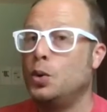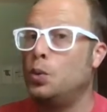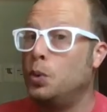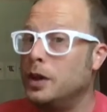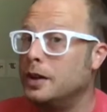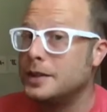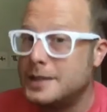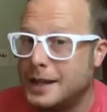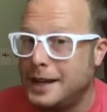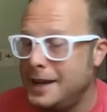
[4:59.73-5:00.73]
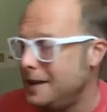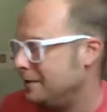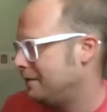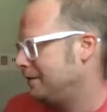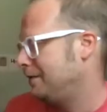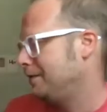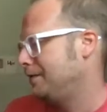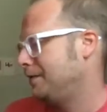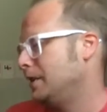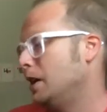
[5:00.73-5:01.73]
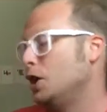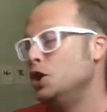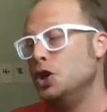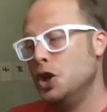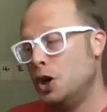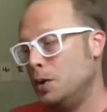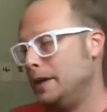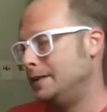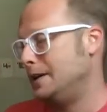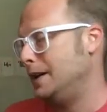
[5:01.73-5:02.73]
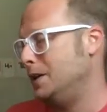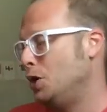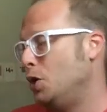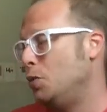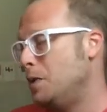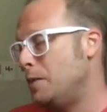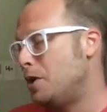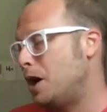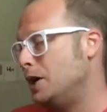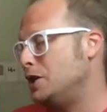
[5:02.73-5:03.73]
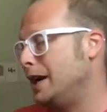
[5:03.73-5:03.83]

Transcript: we'll see? No, he said. Remember, RJ, I